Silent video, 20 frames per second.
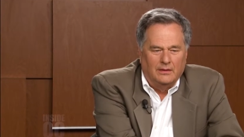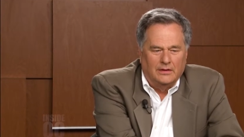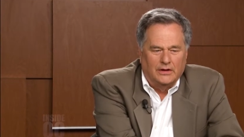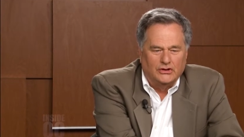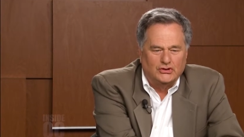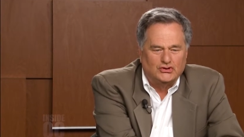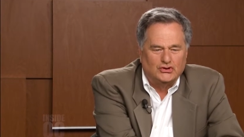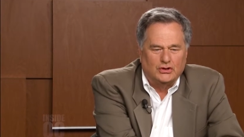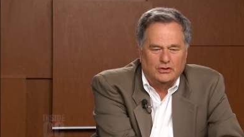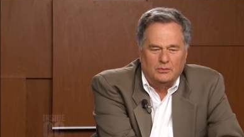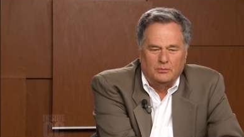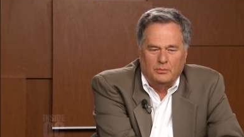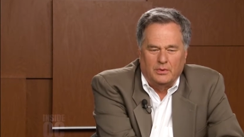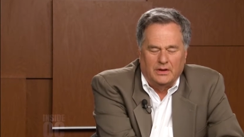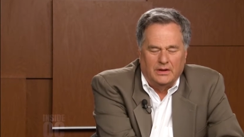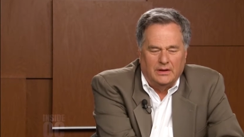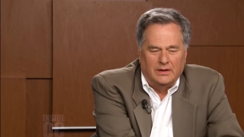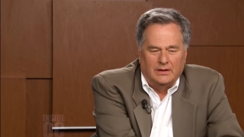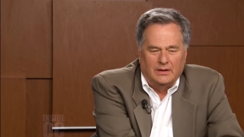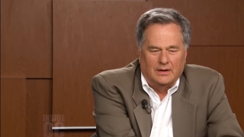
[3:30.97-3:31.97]
It shouldn't
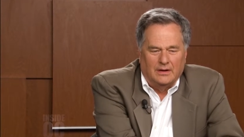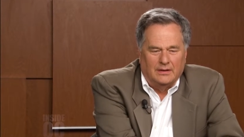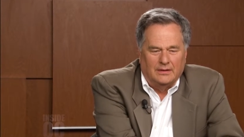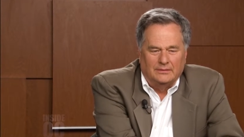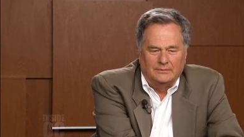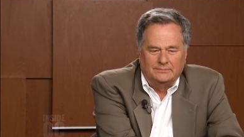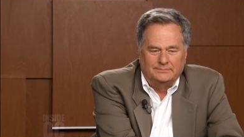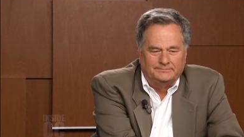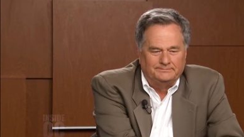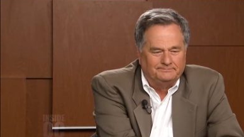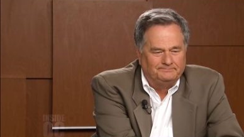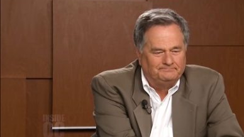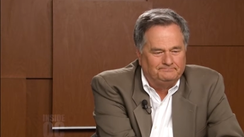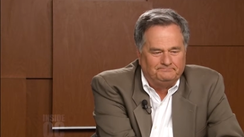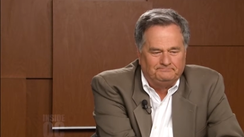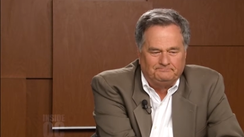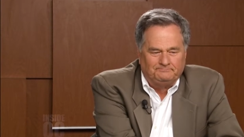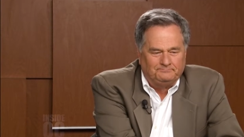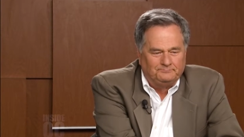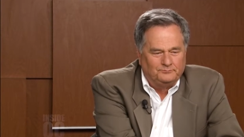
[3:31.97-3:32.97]
be
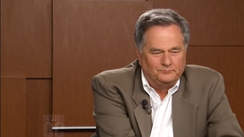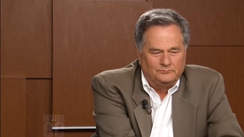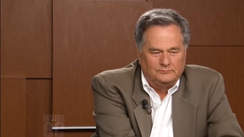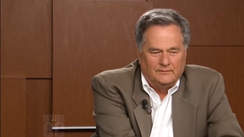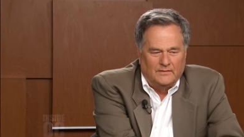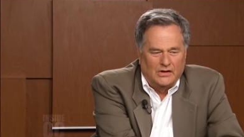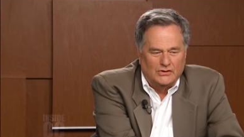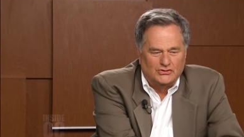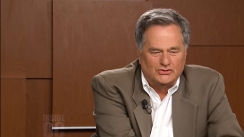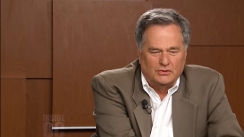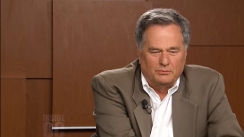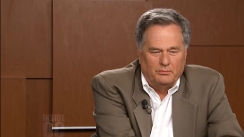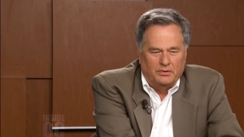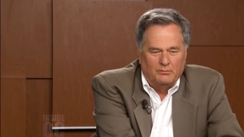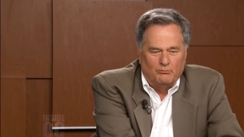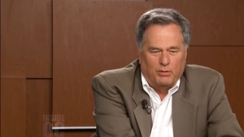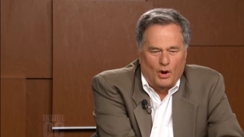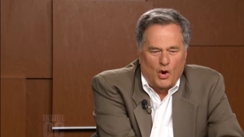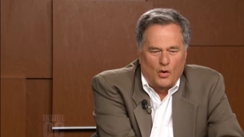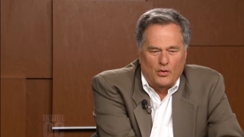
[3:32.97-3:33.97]

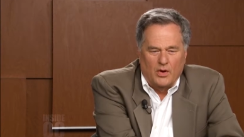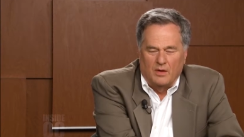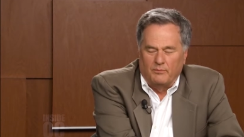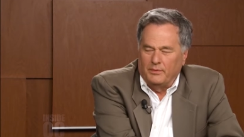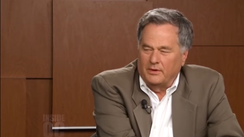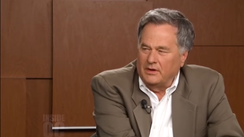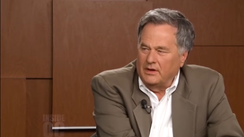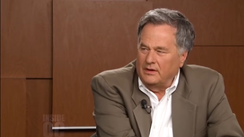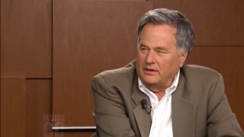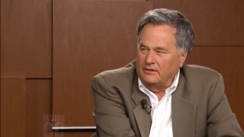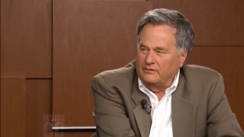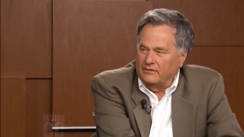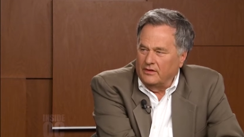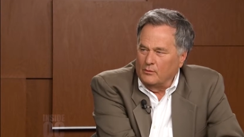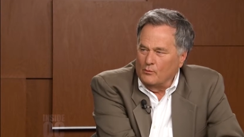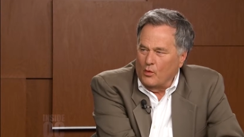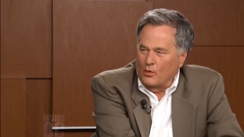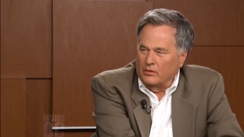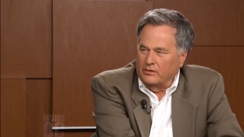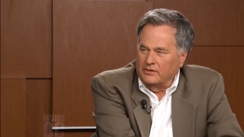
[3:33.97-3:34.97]
blown up in
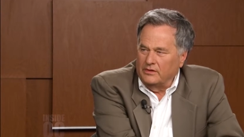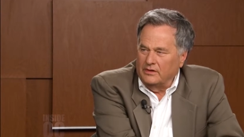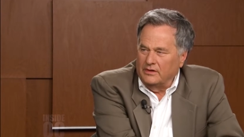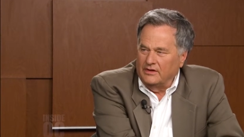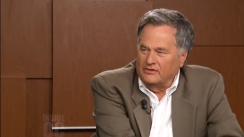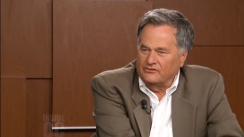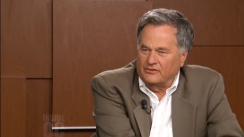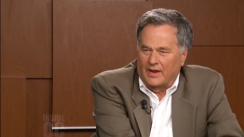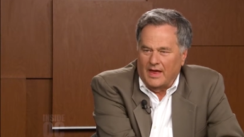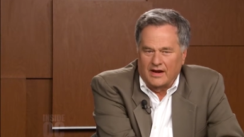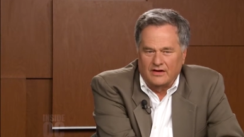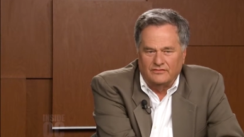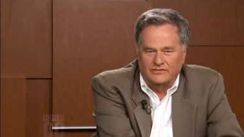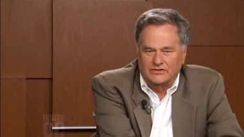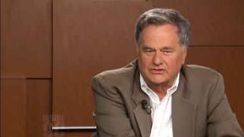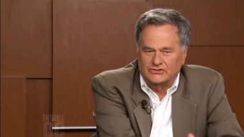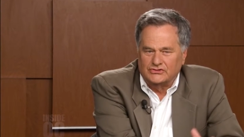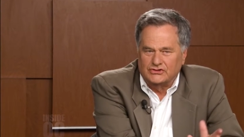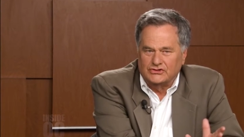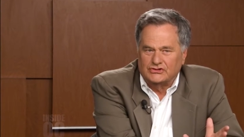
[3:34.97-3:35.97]
anything more than it is. A lot of it
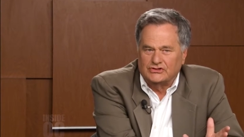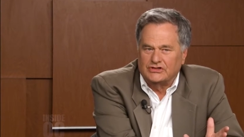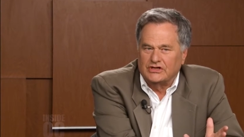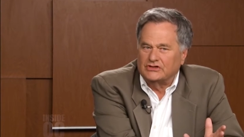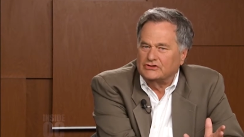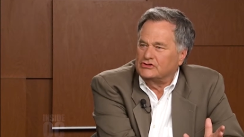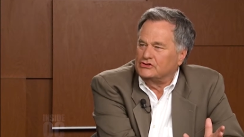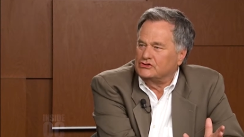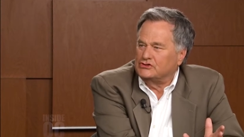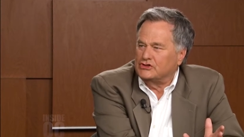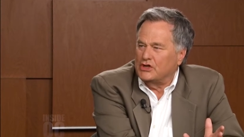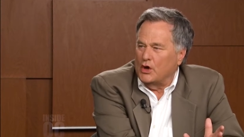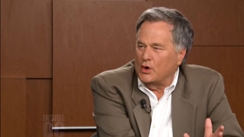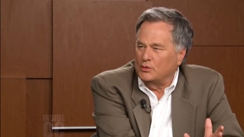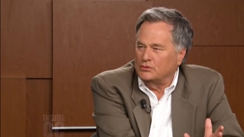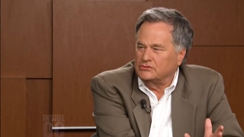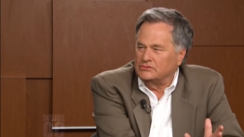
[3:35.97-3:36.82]
is just sticks and stone.